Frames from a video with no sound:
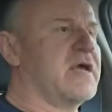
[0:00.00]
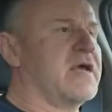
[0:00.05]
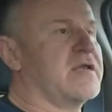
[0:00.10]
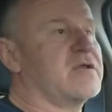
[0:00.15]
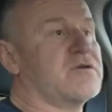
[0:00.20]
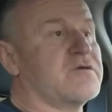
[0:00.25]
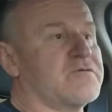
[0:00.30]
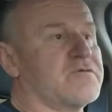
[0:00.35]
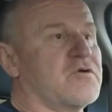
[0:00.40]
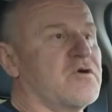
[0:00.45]

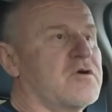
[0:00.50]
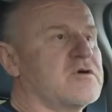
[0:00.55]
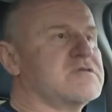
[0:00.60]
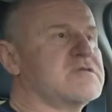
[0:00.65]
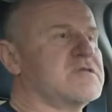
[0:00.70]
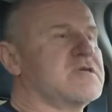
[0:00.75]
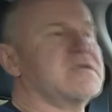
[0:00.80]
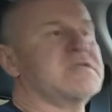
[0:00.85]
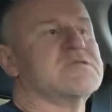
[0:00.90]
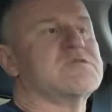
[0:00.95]
and of
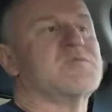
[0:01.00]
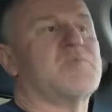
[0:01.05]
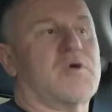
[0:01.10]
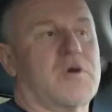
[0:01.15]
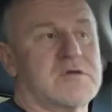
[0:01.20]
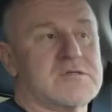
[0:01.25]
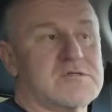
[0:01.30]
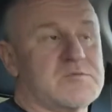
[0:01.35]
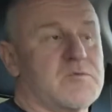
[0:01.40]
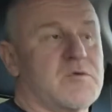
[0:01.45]
course in
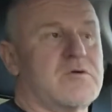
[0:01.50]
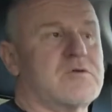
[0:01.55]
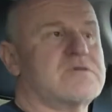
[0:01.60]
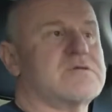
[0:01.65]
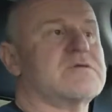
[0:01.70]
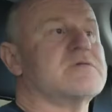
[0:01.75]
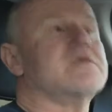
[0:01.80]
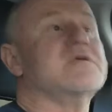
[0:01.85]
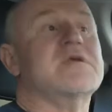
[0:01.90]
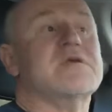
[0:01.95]
sports
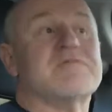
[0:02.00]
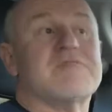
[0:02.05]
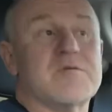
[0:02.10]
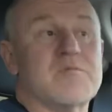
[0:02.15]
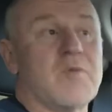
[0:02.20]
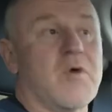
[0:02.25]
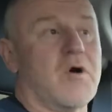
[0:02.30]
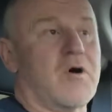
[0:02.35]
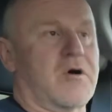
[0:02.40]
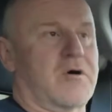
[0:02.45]
mode
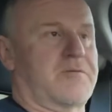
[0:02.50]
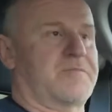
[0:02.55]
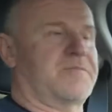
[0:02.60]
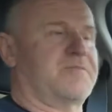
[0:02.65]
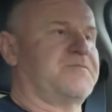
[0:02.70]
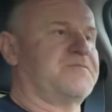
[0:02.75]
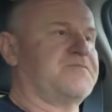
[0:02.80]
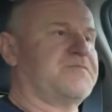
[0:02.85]
even more.